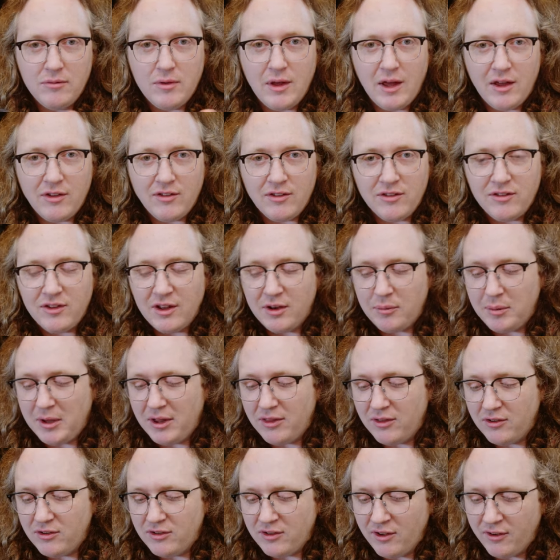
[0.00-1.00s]
as I said
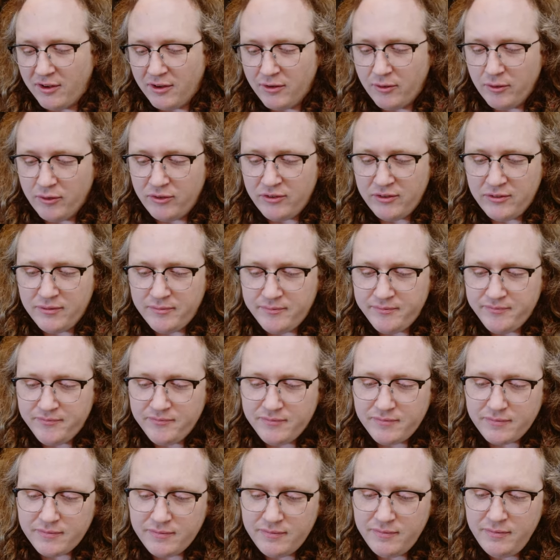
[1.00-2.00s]
about the dials,
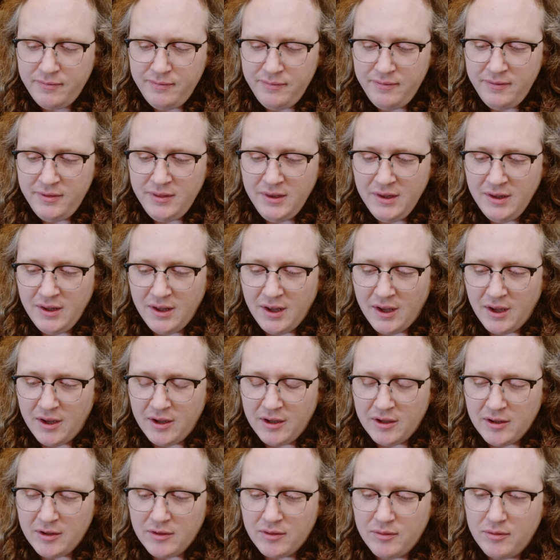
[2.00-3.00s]

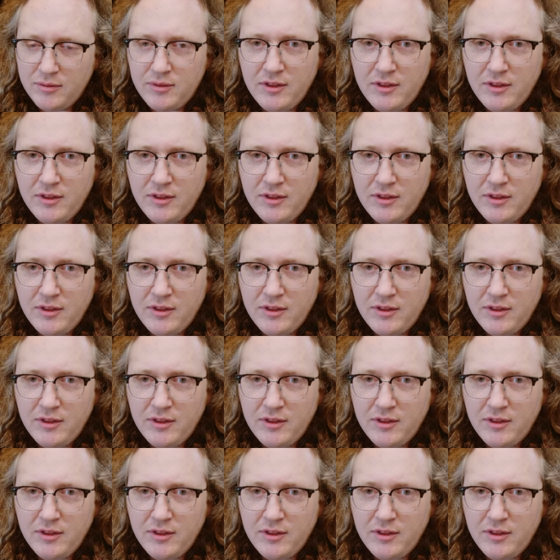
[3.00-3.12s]
uh,